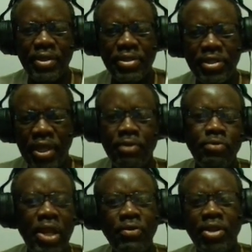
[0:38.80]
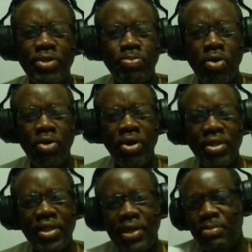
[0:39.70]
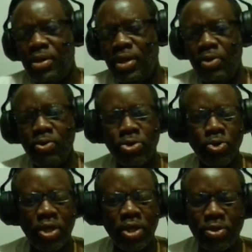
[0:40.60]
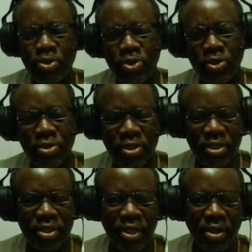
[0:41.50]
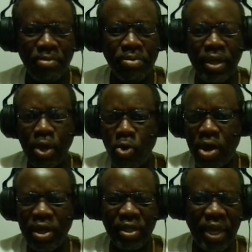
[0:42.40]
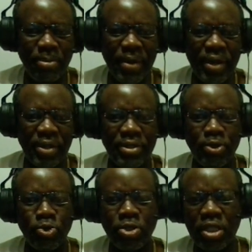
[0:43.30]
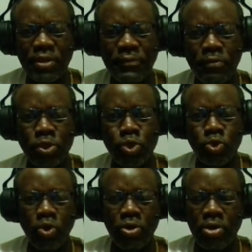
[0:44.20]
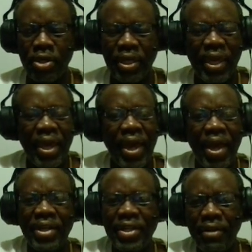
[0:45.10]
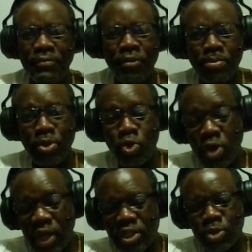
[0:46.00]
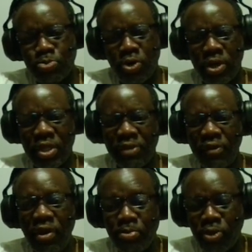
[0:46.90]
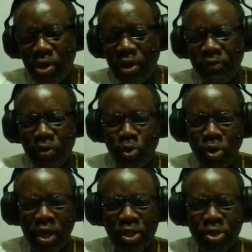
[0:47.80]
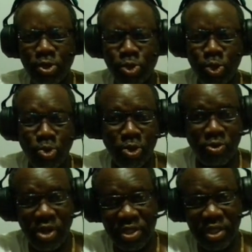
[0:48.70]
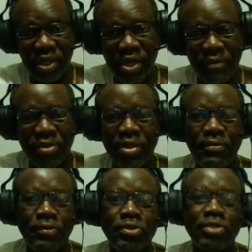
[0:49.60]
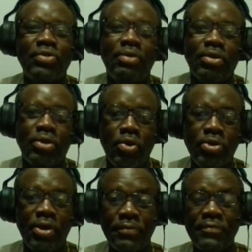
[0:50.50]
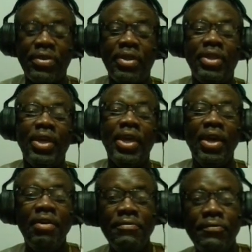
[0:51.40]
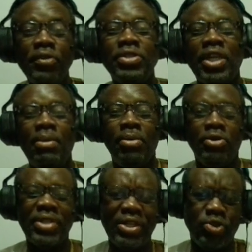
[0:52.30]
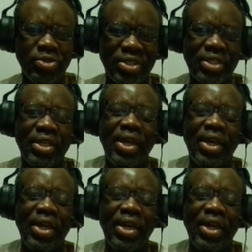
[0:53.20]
Dingling's point, it was okay to just play a quiet game and settle for a draw. And then from Gukesh's point, it's very important for Gukesh not to go crazy after the first round loss, after the first game loss, and just